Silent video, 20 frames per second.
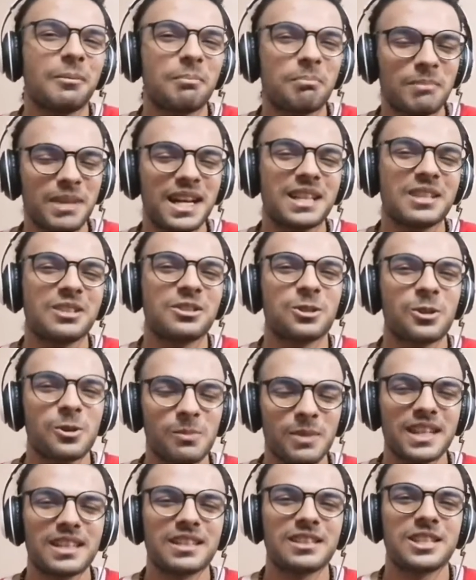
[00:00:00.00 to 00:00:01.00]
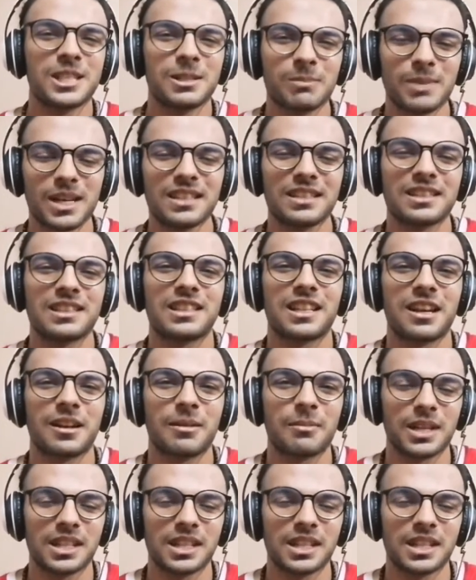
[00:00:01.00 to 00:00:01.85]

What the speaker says: Mangio, mangi, mangia.